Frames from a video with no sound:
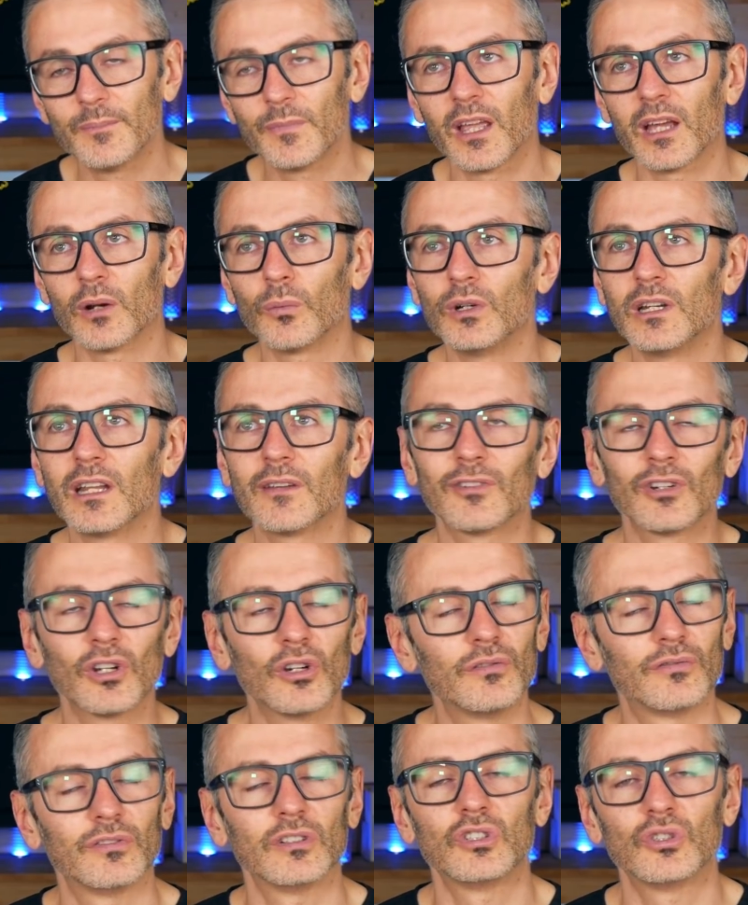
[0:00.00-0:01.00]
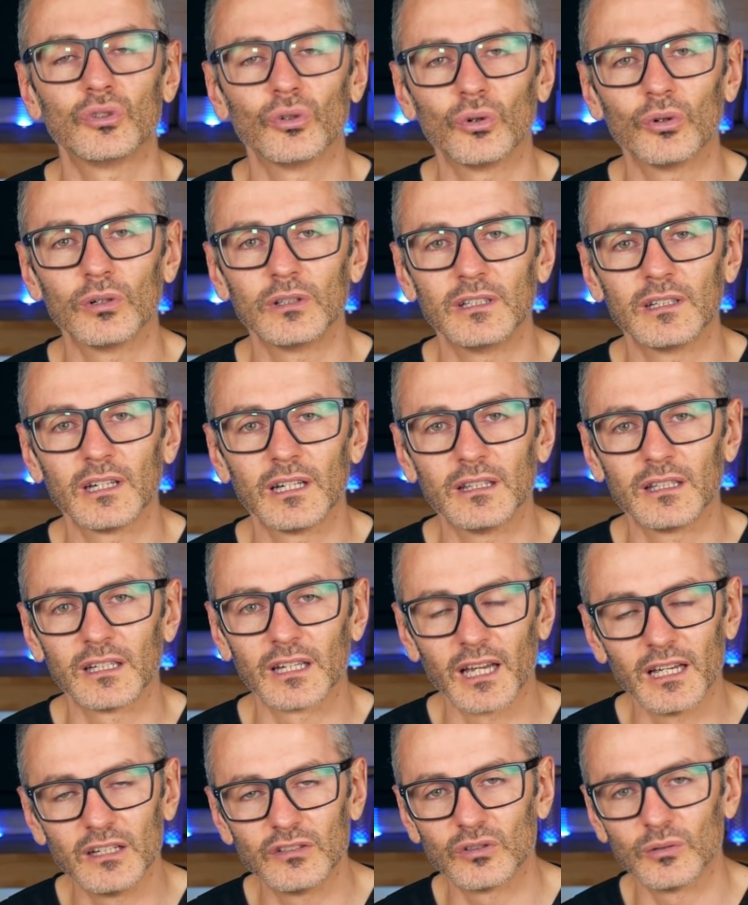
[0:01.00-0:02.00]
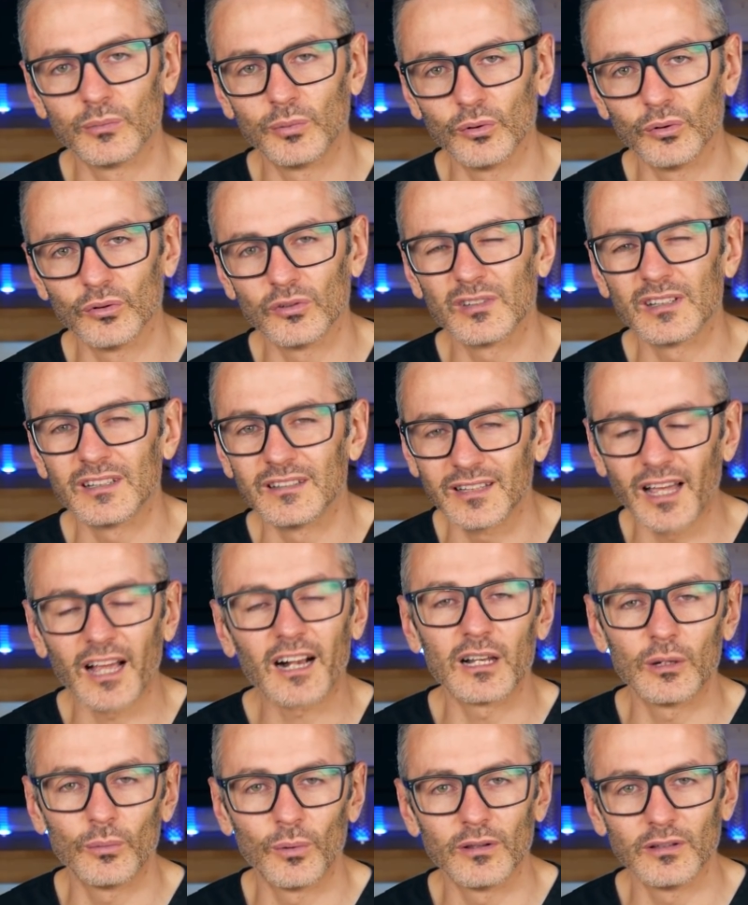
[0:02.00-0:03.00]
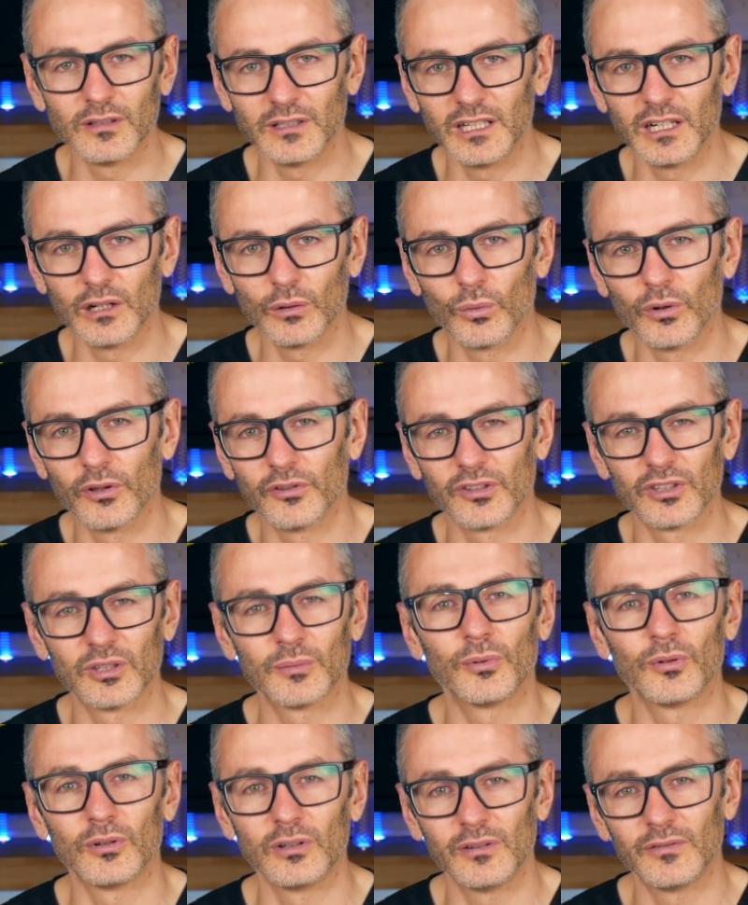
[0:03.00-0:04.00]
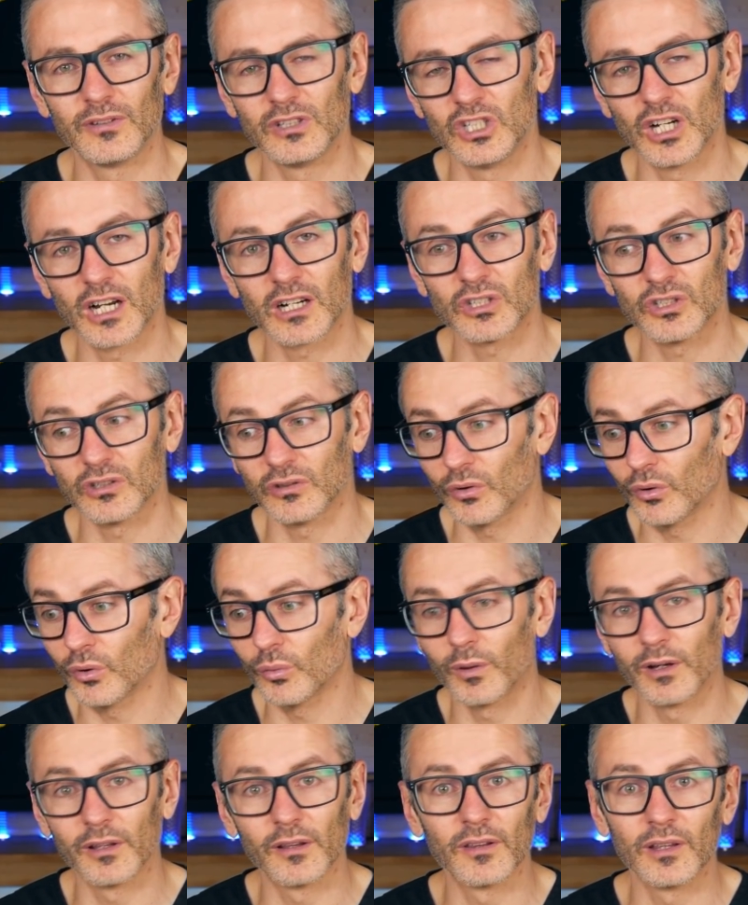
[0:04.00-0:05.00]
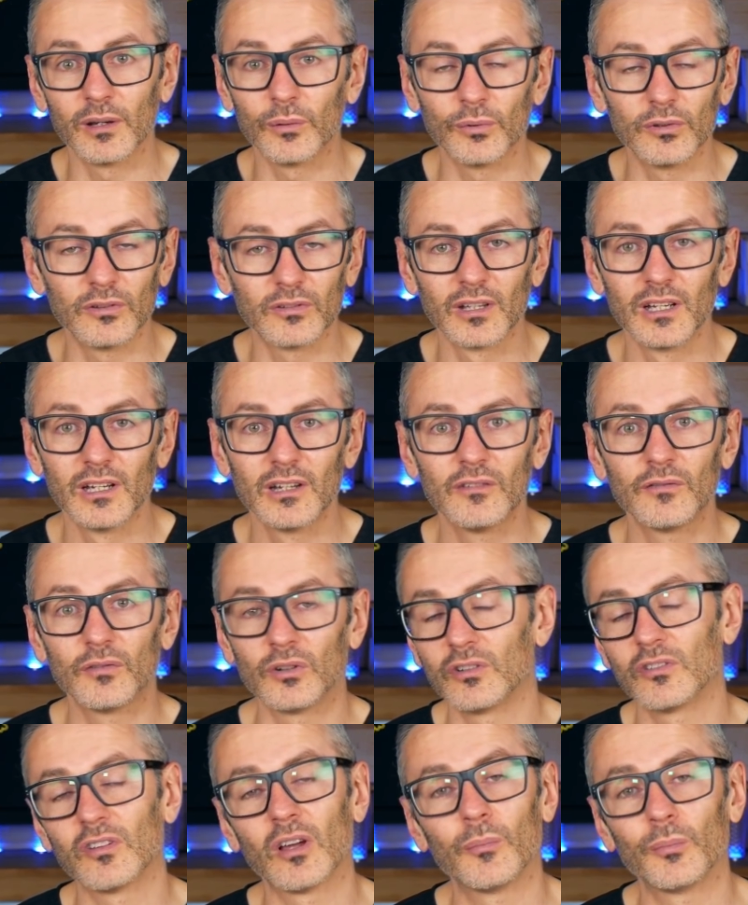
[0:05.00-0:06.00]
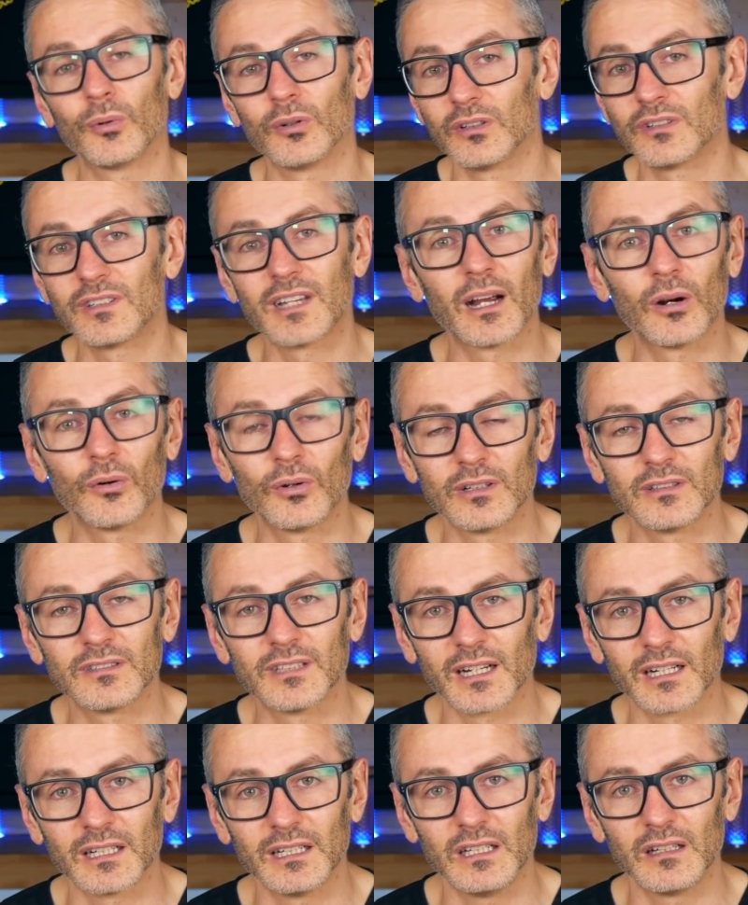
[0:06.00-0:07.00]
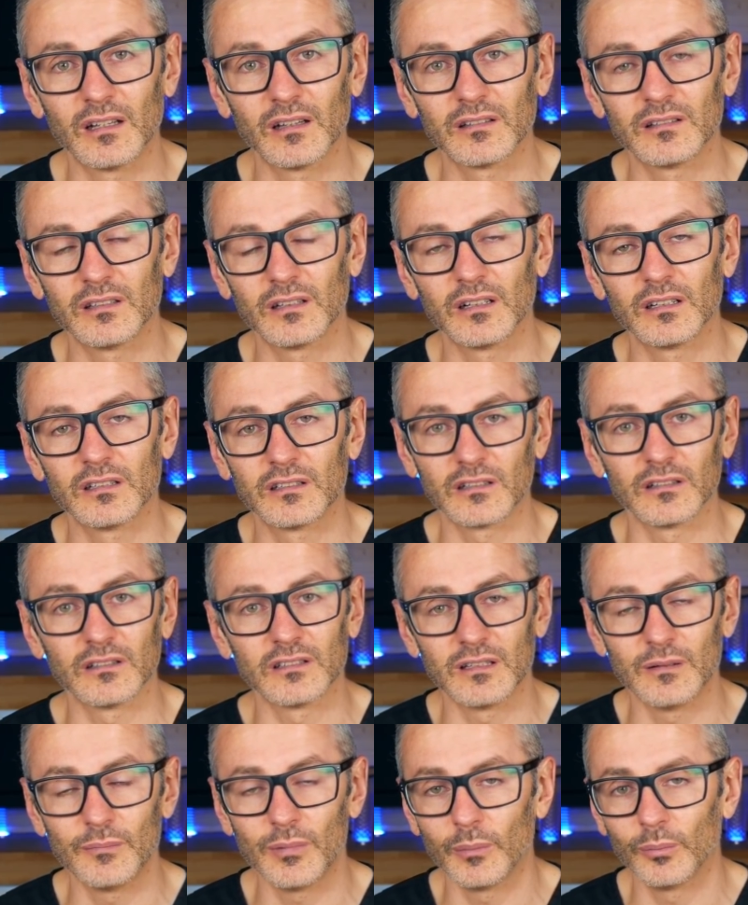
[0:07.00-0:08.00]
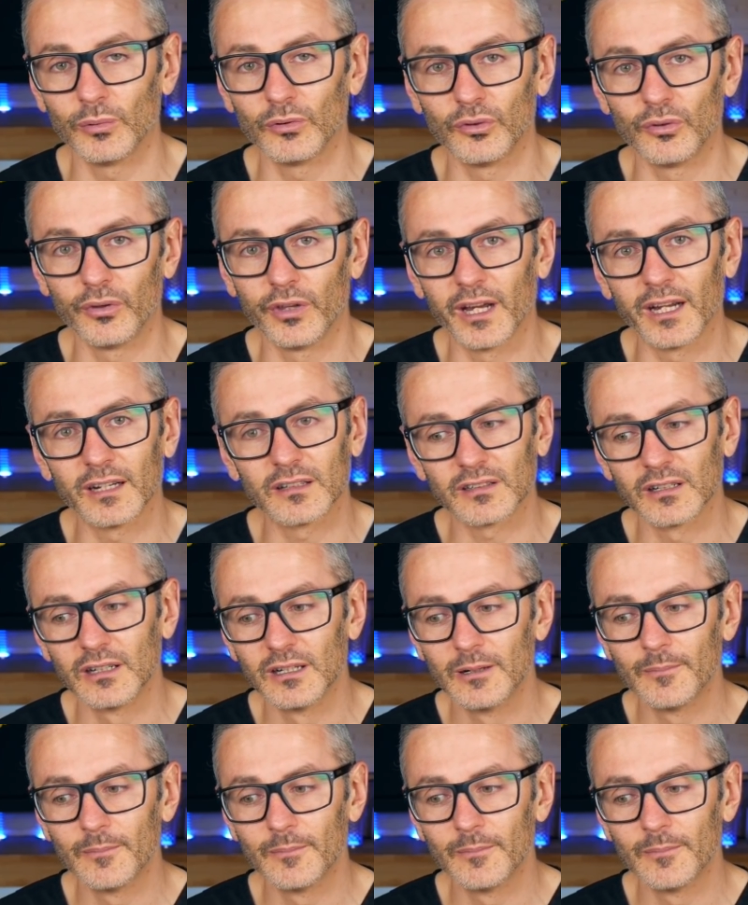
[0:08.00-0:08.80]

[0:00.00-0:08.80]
And we never know for sure in the case reports exactly where the needle was at the point of injection or whether there was, for example, the towering technique. I still see people do that,